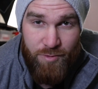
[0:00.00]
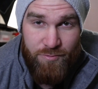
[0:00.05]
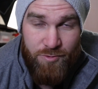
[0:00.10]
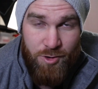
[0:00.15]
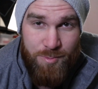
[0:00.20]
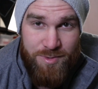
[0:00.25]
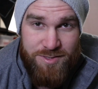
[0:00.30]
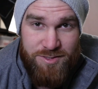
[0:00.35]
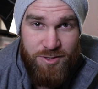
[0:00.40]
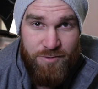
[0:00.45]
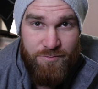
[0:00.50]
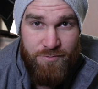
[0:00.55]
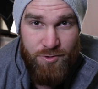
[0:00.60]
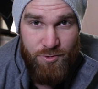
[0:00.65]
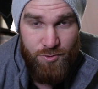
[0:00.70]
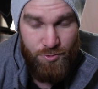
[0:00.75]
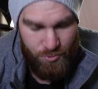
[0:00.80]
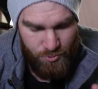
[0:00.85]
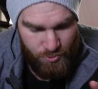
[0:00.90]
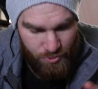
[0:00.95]
I've got myself a
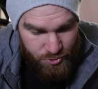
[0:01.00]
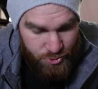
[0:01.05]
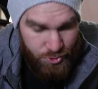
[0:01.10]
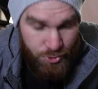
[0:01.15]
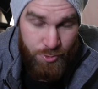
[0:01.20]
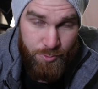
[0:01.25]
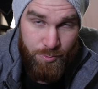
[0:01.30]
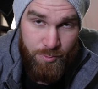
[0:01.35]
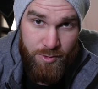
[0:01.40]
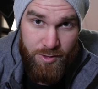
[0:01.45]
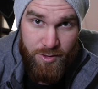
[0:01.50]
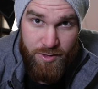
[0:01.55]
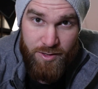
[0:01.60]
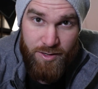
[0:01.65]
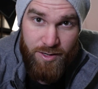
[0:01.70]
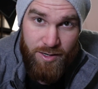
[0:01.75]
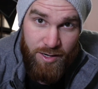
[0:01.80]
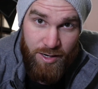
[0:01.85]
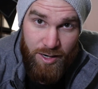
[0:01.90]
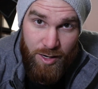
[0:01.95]
new YouTube
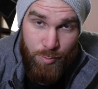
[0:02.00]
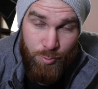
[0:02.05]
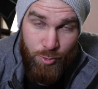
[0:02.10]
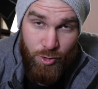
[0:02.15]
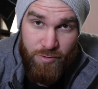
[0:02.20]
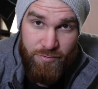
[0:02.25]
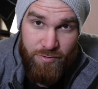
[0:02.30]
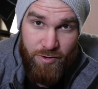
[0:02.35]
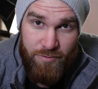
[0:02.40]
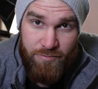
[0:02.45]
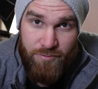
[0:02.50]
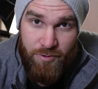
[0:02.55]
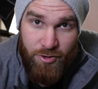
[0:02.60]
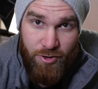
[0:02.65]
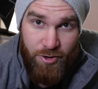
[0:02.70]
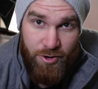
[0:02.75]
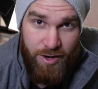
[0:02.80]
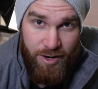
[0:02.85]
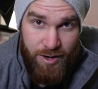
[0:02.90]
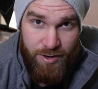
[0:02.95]
profile
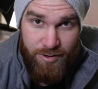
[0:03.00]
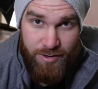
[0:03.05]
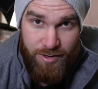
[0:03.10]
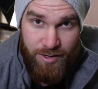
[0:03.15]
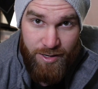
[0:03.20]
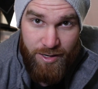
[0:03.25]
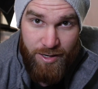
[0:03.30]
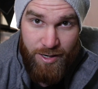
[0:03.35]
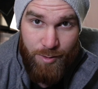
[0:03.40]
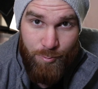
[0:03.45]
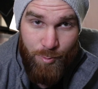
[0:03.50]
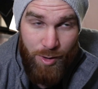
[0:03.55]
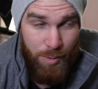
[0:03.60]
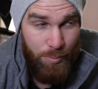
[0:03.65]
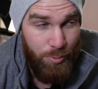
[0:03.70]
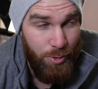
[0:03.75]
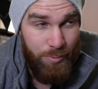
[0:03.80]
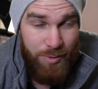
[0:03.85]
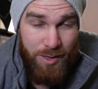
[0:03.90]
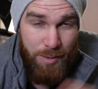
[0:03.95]
photo now,
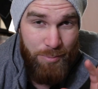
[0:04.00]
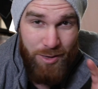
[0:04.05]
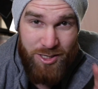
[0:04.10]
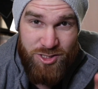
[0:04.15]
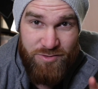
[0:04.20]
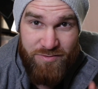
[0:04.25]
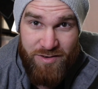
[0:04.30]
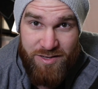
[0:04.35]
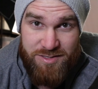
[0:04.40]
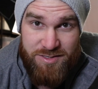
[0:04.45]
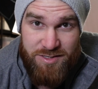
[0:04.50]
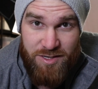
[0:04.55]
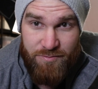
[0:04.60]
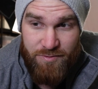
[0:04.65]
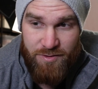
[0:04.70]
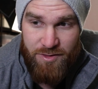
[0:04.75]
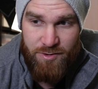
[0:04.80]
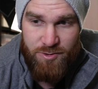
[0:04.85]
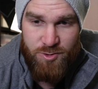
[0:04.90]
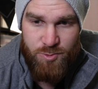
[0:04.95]
and probably a bunch of other stuff
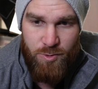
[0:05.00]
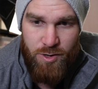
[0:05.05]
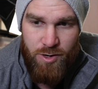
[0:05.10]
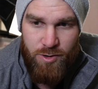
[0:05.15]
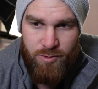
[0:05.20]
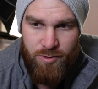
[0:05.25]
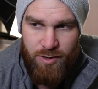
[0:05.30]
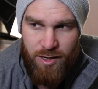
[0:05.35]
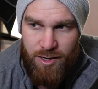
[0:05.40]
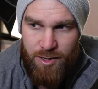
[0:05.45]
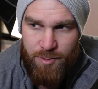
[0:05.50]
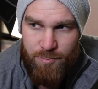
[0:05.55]
in there as well.